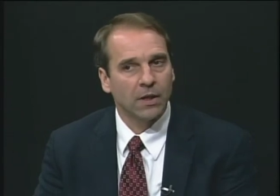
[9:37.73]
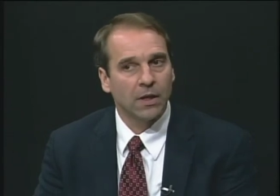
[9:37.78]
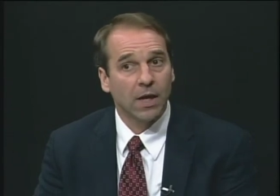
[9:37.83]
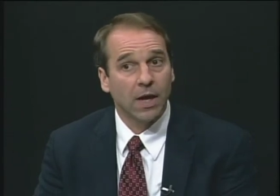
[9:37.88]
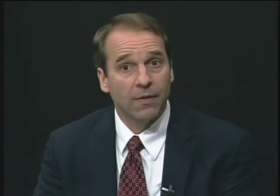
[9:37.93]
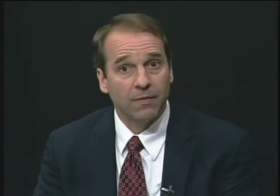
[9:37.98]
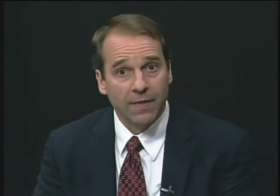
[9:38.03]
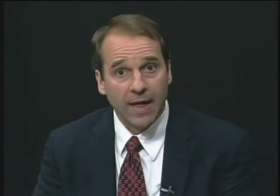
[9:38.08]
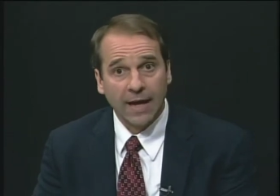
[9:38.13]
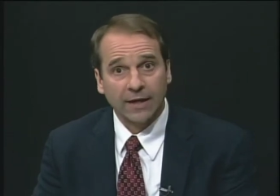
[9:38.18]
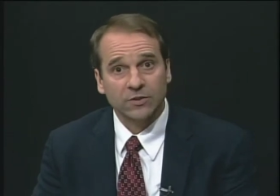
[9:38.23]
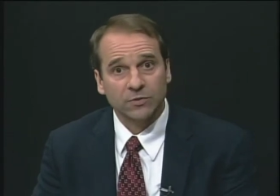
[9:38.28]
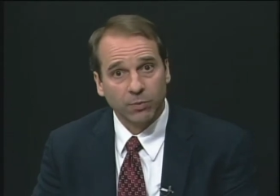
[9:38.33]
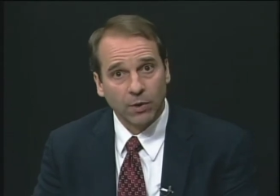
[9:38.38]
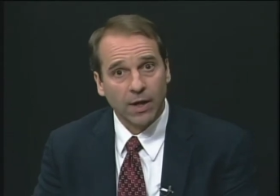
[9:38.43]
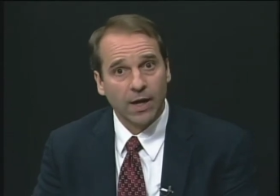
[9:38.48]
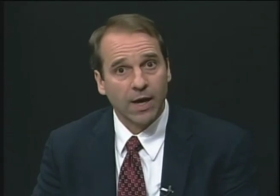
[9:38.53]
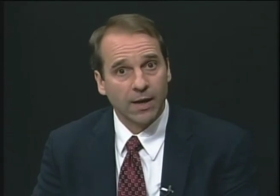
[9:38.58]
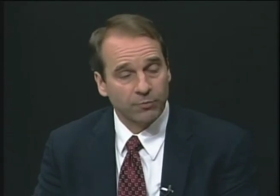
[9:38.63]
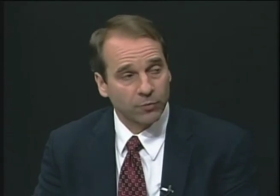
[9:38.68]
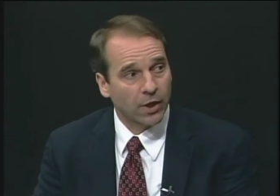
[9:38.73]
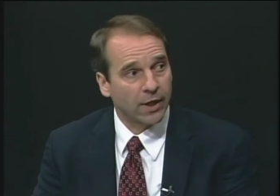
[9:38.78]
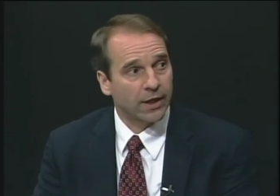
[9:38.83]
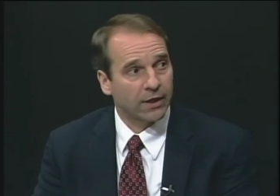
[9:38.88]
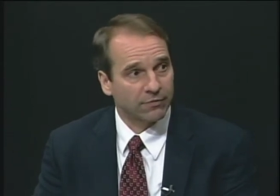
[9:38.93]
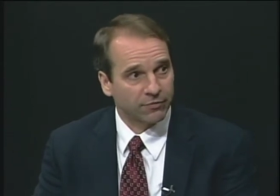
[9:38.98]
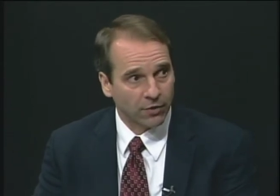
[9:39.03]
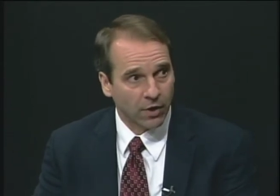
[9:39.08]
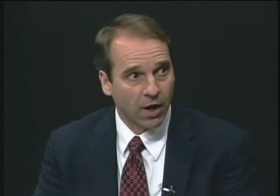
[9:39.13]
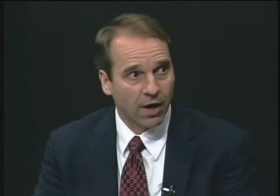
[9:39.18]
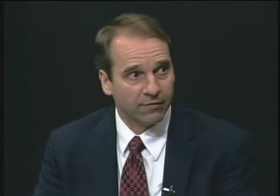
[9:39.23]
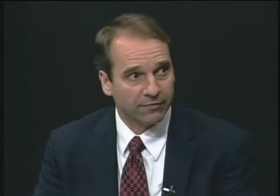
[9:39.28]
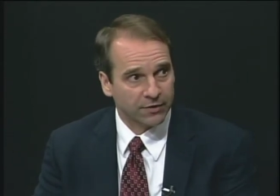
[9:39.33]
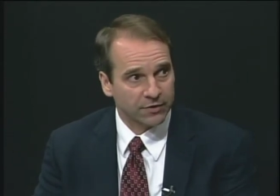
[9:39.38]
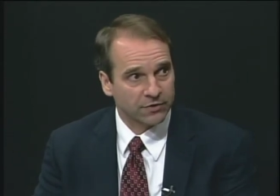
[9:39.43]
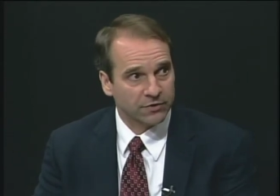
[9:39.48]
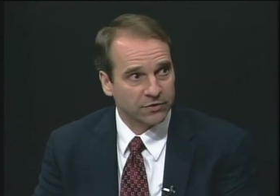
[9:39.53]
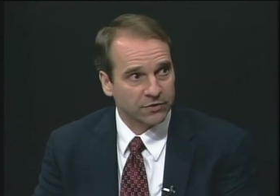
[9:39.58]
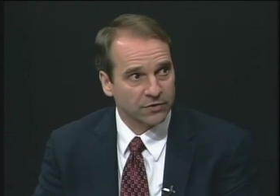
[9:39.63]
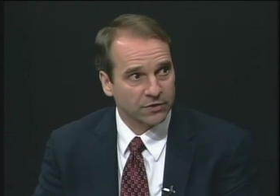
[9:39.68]
And that's why I'm running for
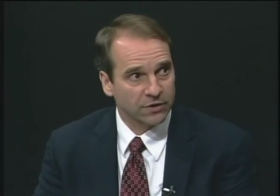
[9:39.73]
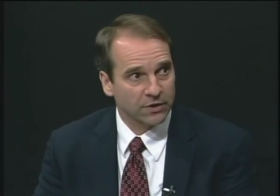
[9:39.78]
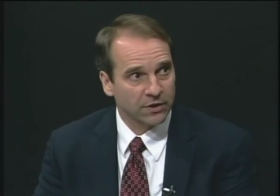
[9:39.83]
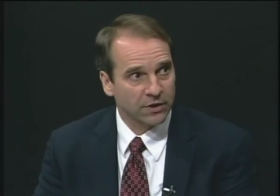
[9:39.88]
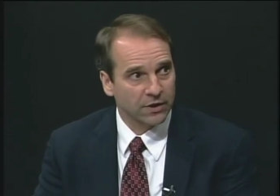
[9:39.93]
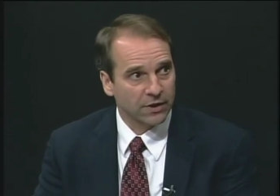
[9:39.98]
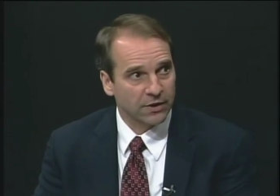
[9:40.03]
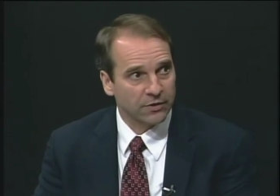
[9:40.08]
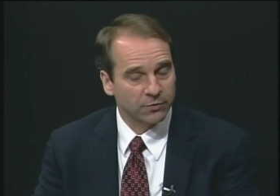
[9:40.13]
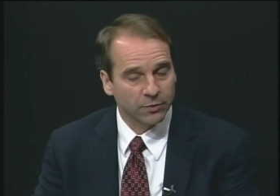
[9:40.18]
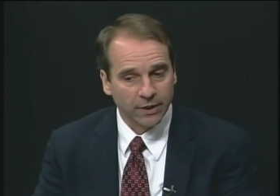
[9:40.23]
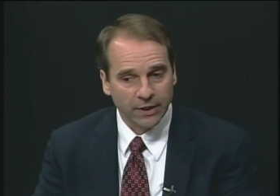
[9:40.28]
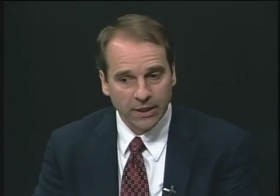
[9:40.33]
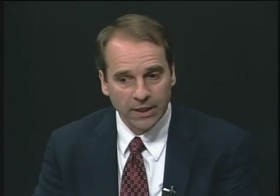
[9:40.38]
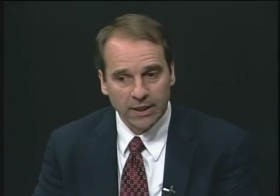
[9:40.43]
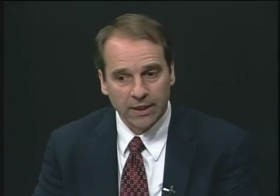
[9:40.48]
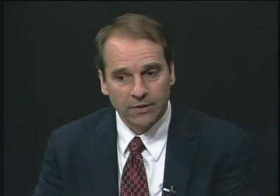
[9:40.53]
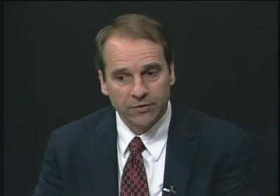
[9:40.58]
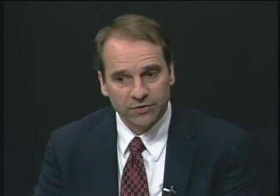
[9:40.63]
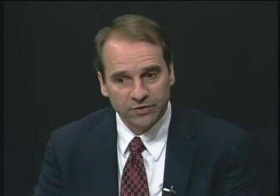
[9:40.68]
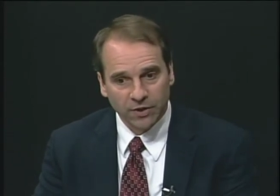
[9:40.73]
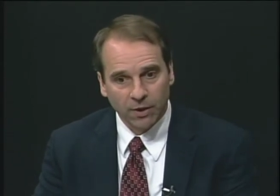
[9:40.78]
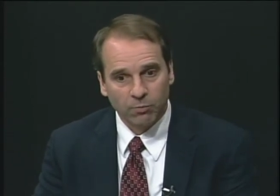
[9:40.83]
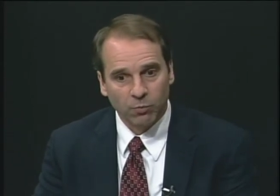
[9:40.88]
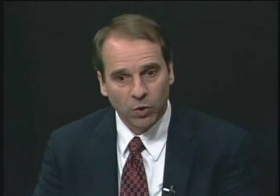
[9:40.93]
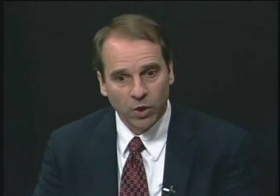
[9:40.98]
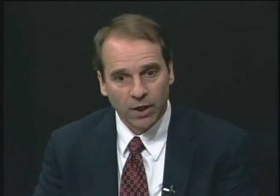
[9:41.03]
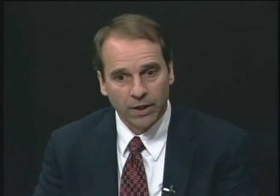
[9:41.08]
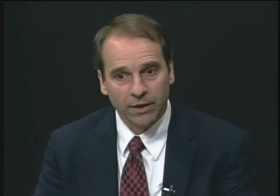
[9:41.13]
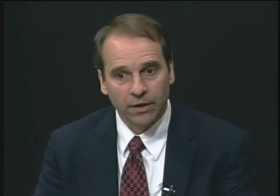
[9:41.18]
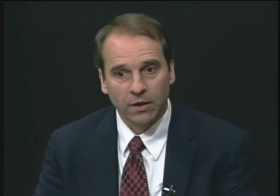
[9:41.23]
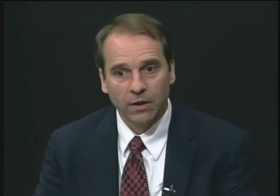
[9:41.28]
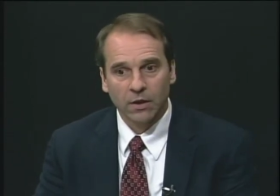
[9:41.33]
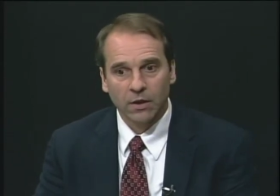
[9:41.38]
office, is we need someone